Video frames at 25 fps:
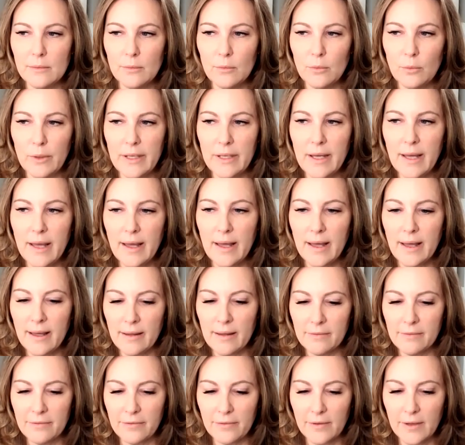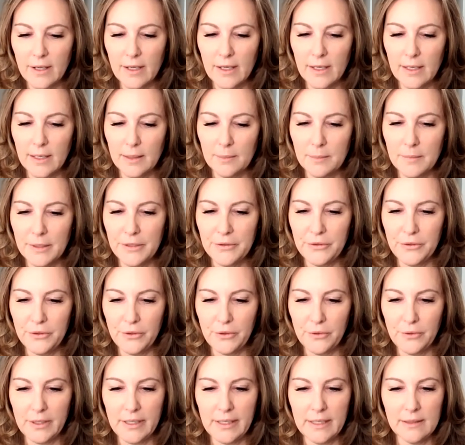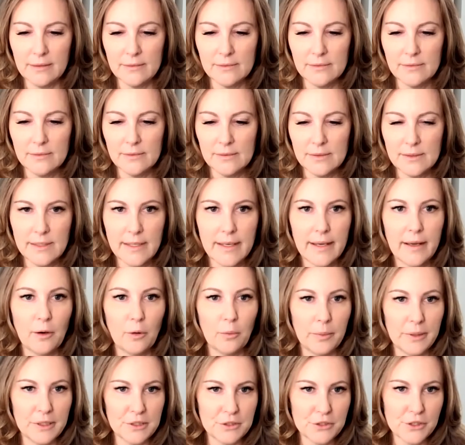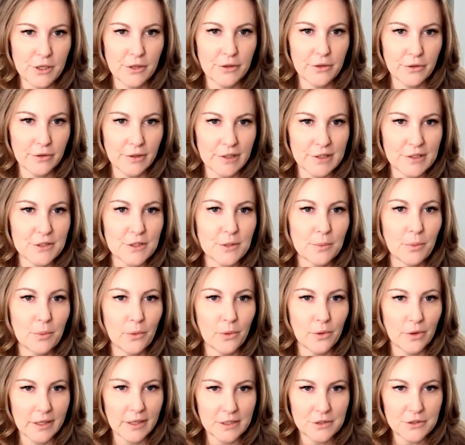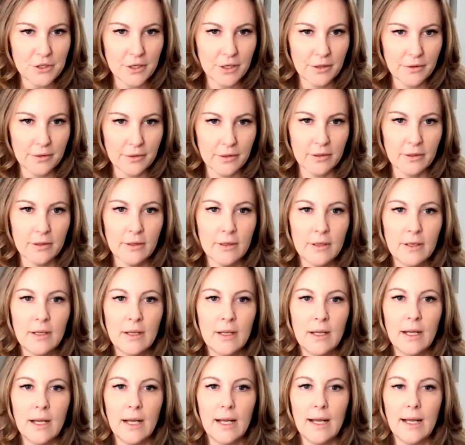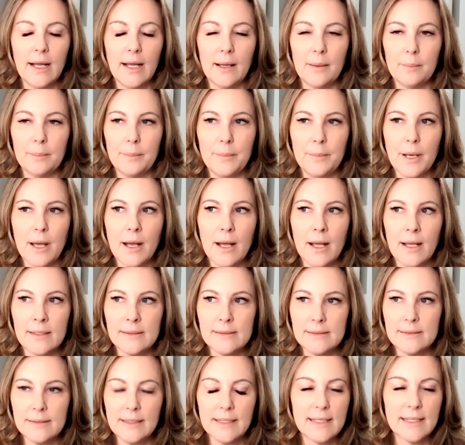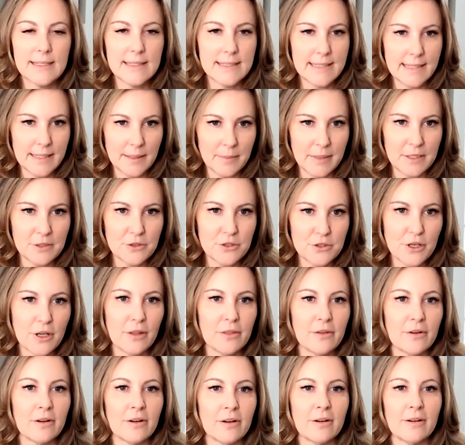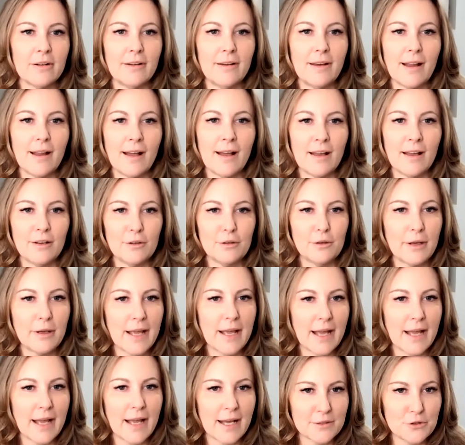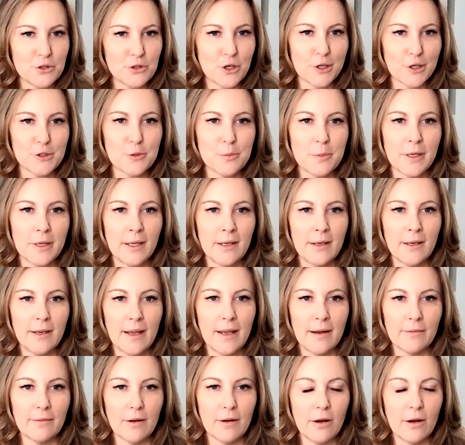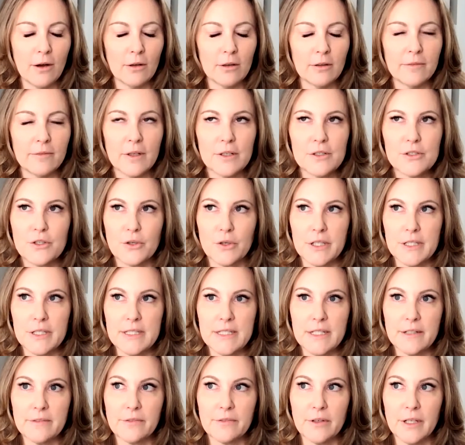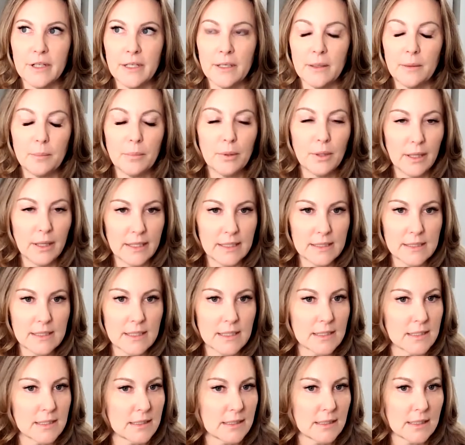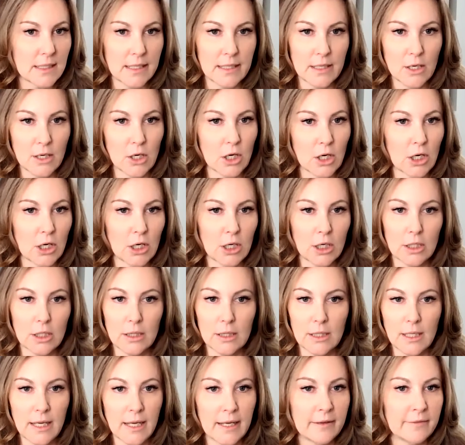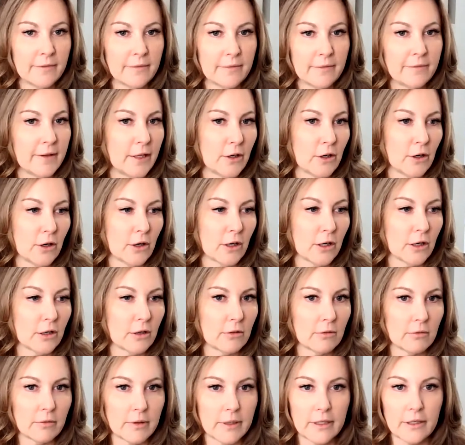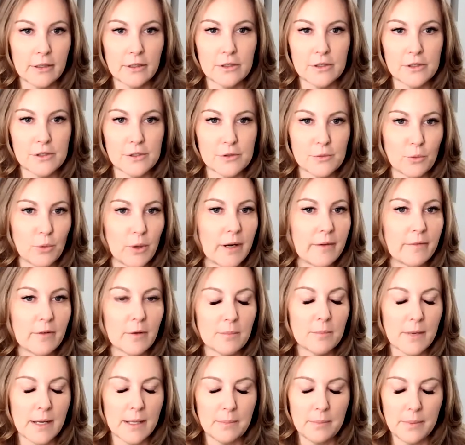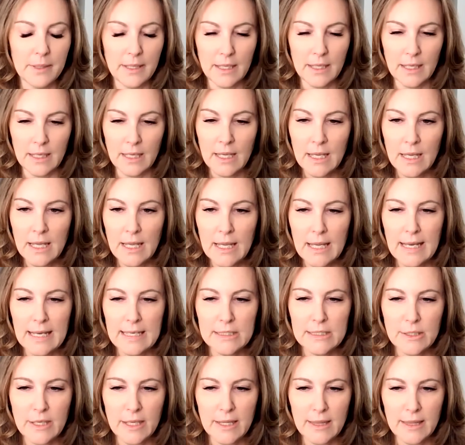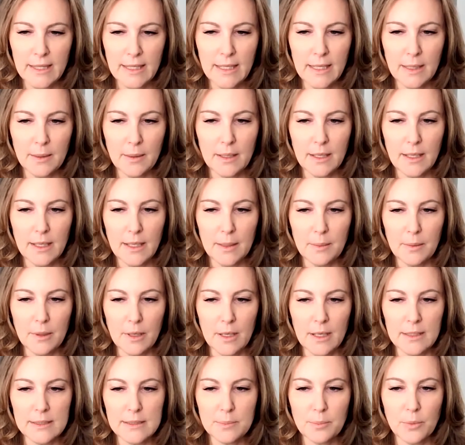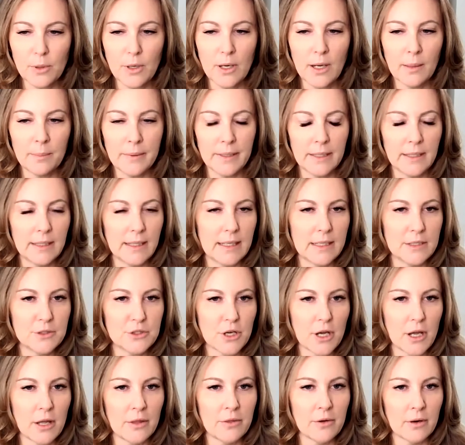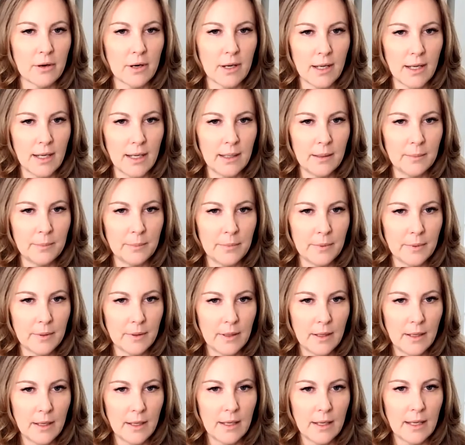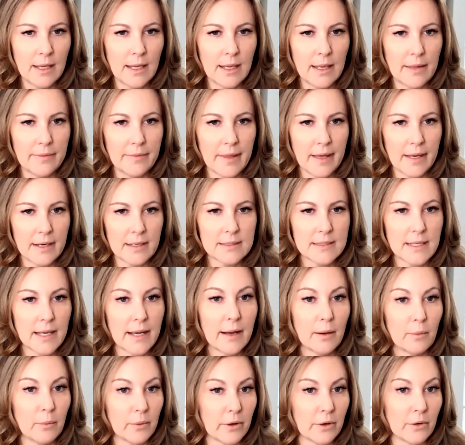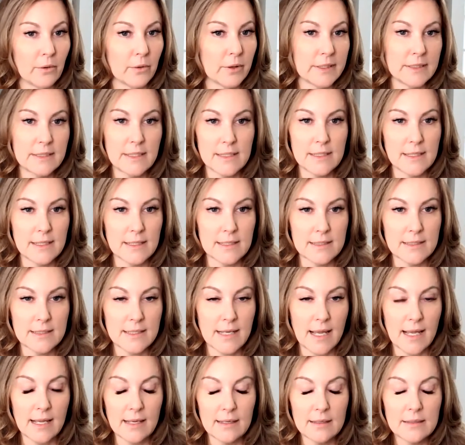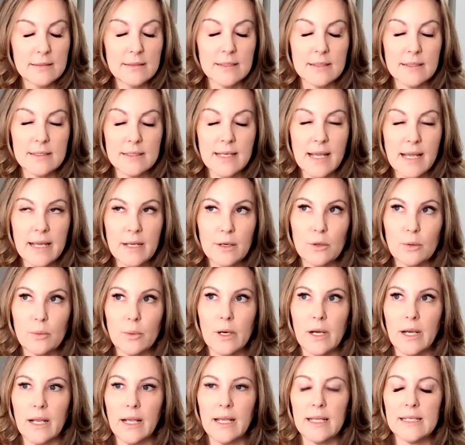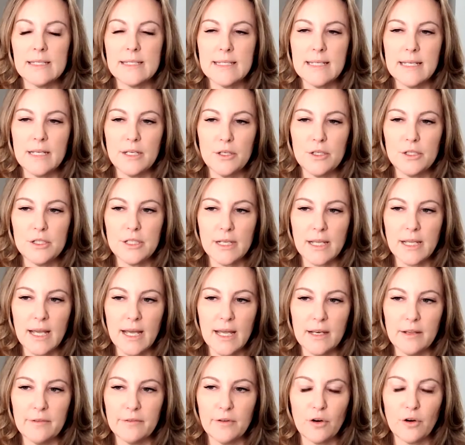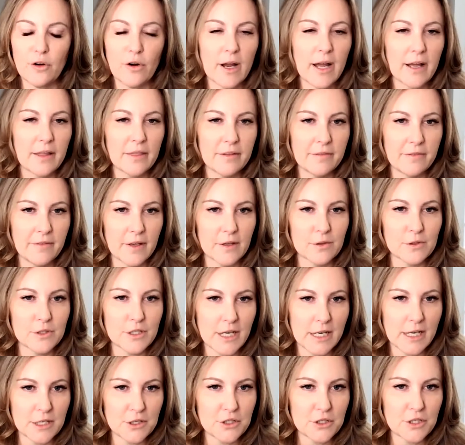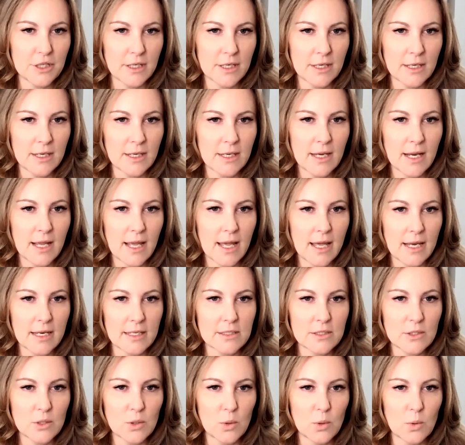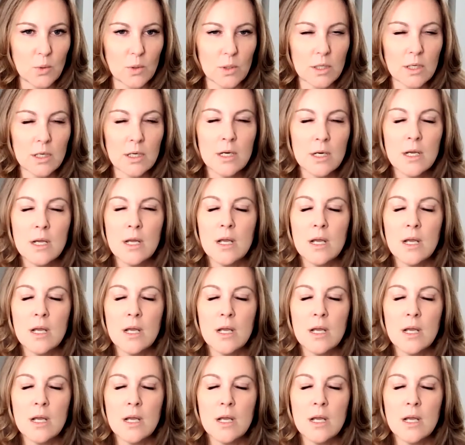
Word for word: we have um, a duty to help each other and support each other, um, not condemn each other, not cast judgment. All of us are in different places in our life, in our careers, whatever it might be. And so I think us propping each other up, that is how we're going to sustain, sustain or we're going to continue to kind of crack the foundation at its core